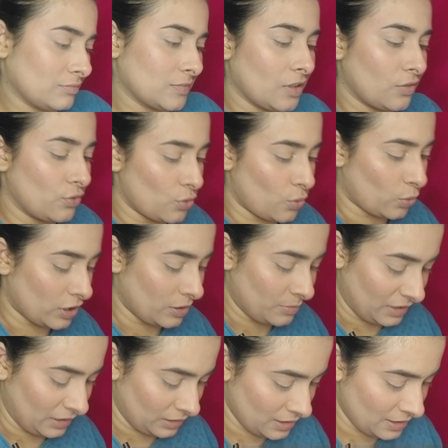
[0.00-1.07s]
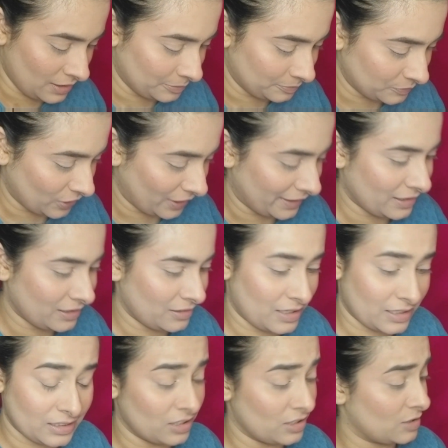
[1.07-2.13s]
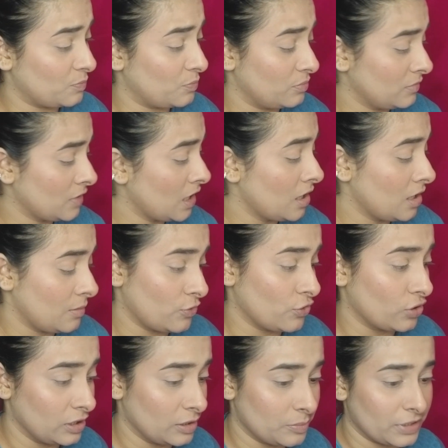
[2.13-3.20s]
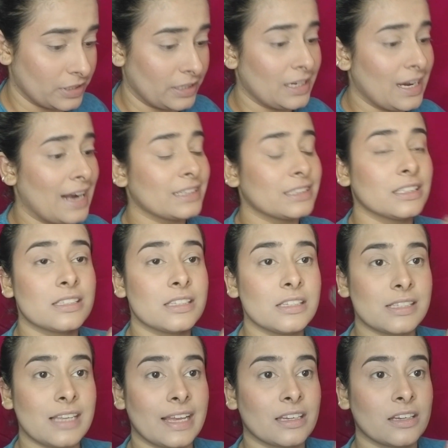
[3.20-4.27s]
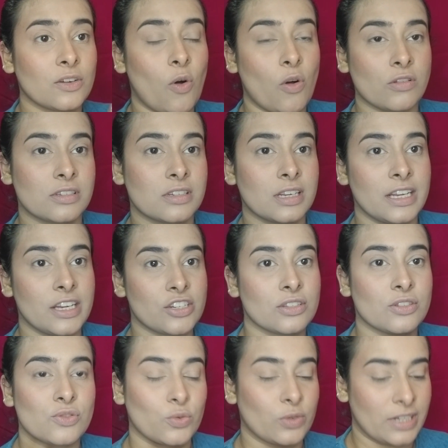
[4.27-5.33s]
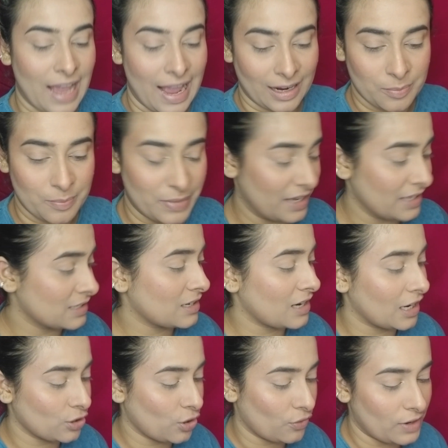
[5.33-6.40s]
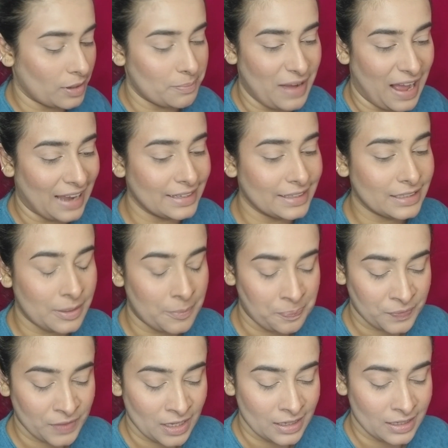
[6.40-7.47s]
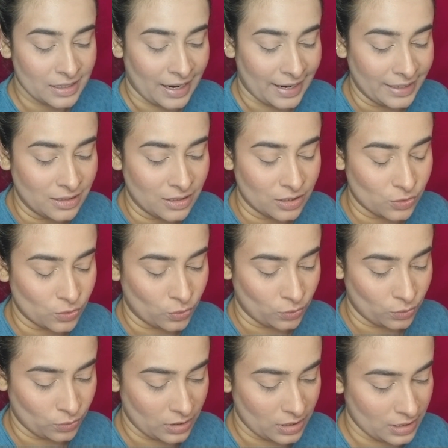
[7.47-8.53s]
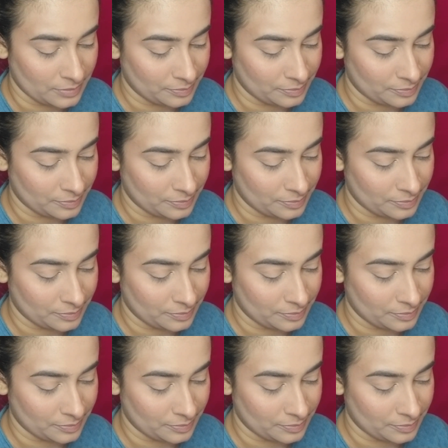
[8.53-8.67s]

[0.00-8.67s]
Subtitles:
if you know what I mean, right? I think it's really pretty. And this is like Constellation Zodiac based kind of a palette, right? So